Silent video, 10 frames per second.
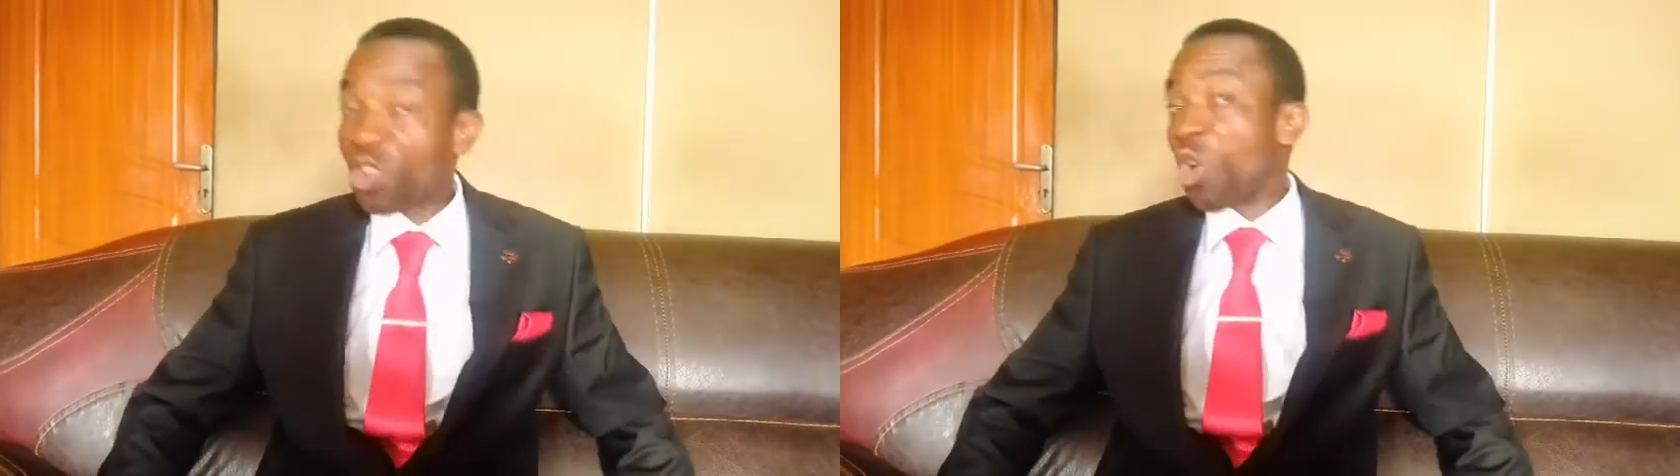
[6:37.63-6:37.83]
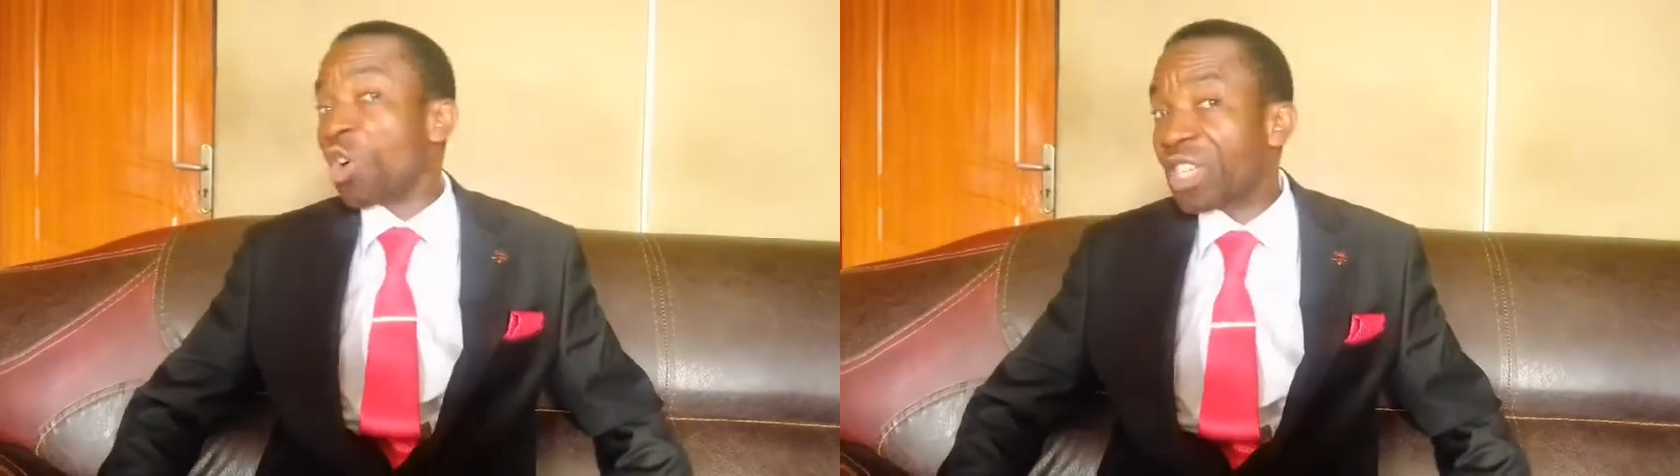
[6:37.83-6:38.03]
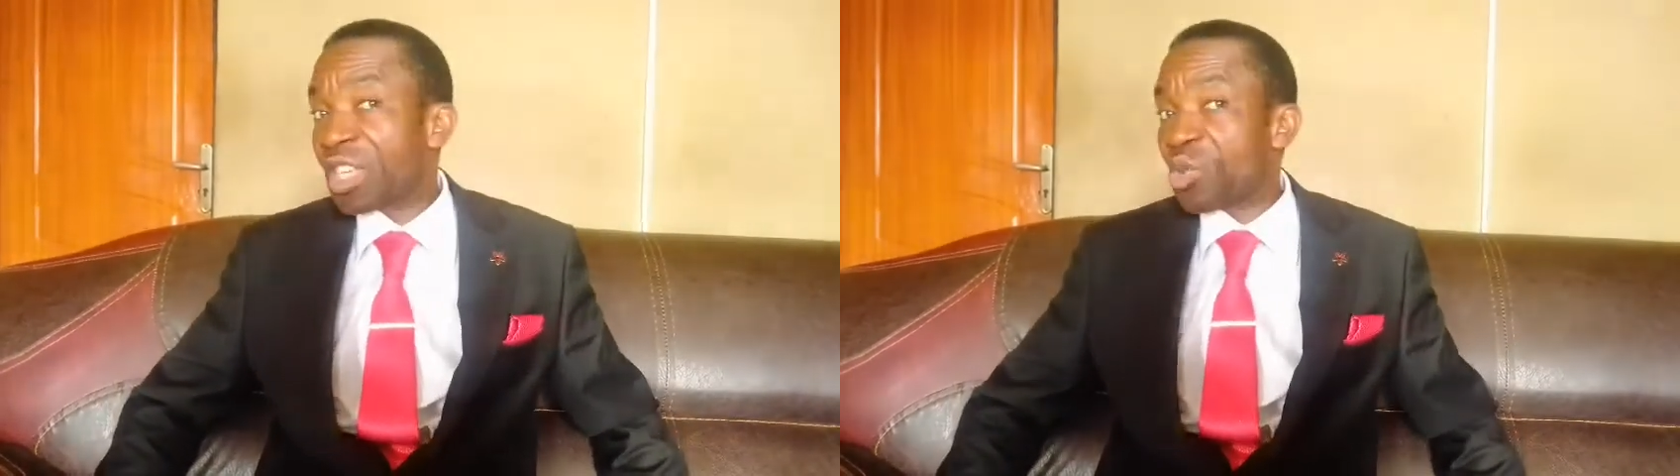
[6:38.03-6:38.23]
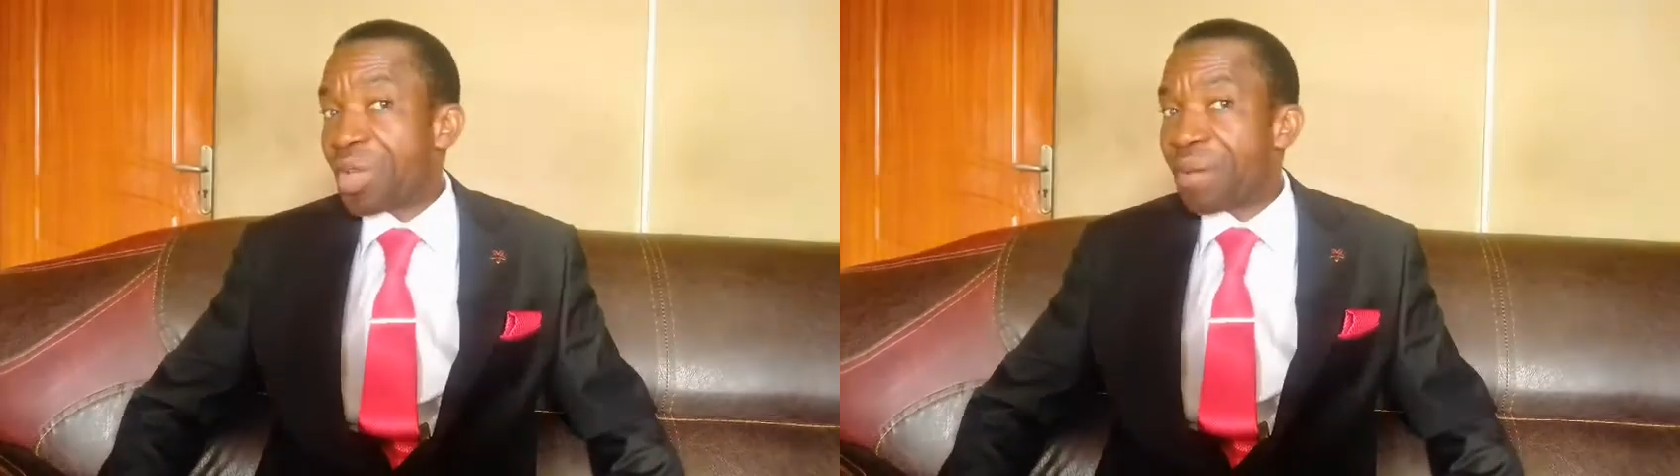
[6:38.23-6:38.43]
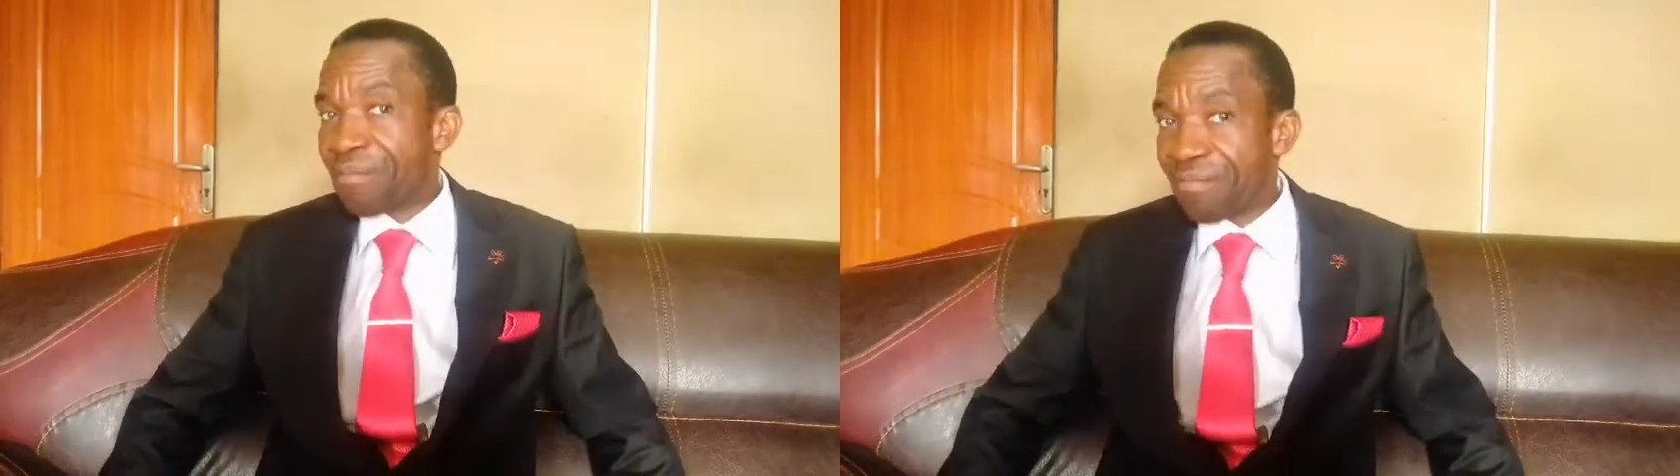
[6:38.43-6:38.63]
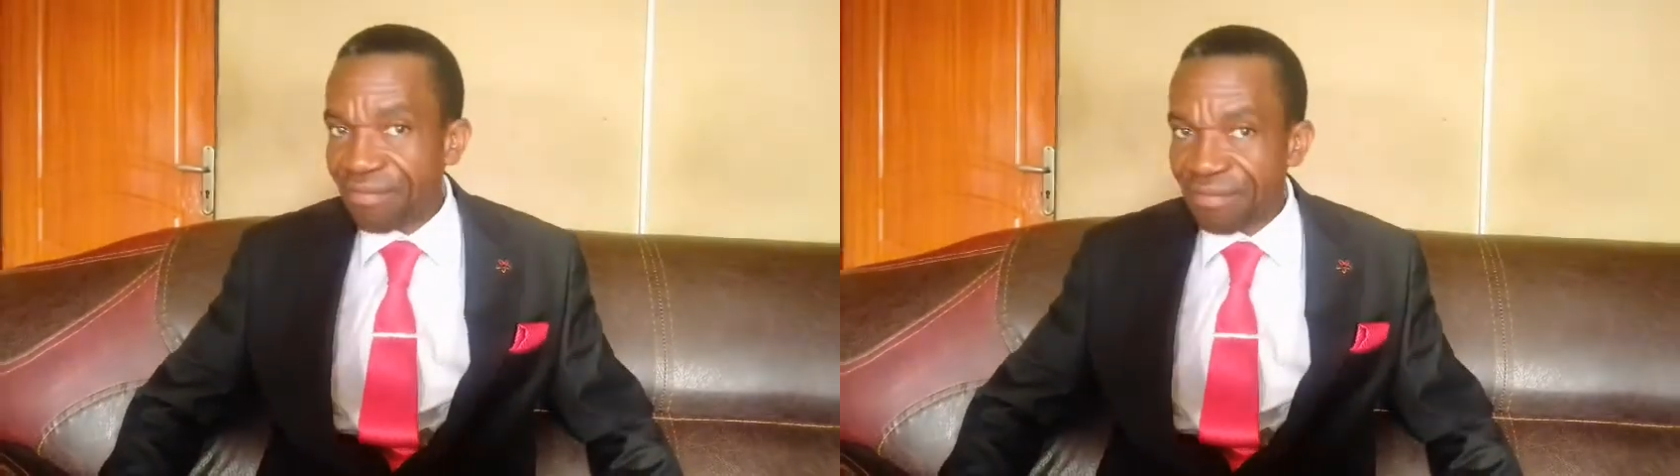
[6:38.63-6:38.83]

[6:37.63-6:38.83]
God said to him,